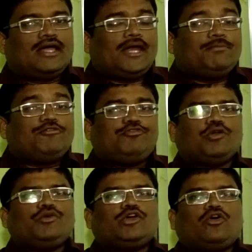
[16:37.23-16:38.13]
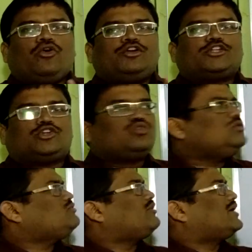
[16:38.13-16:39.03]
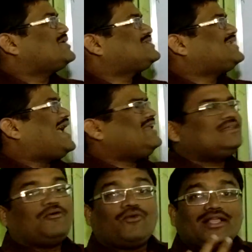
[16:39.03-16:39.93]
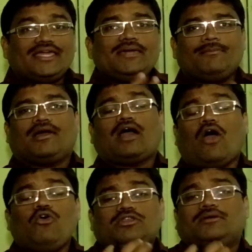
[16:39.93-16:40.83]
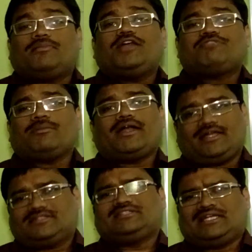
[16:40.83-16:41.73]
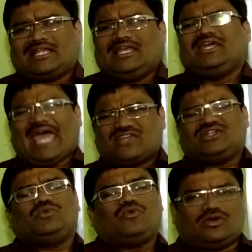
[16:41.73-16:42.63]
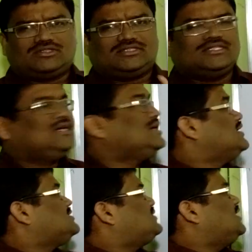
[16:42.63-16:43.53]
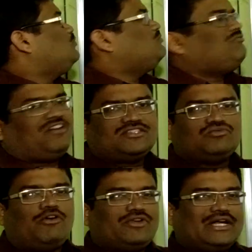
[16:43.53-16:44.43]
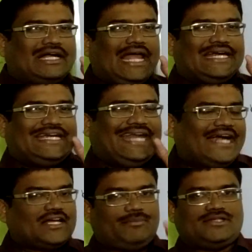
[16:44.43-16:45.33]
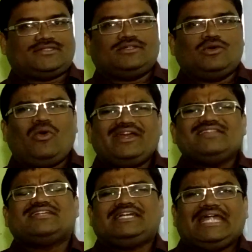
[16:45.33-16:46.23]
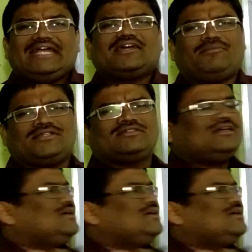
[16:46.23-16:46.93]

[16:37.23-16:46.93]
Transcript: And before we go into the tools, we have to understand the working, how the bioinformatics generally actually works. Say, first we have to create a database. What is a database?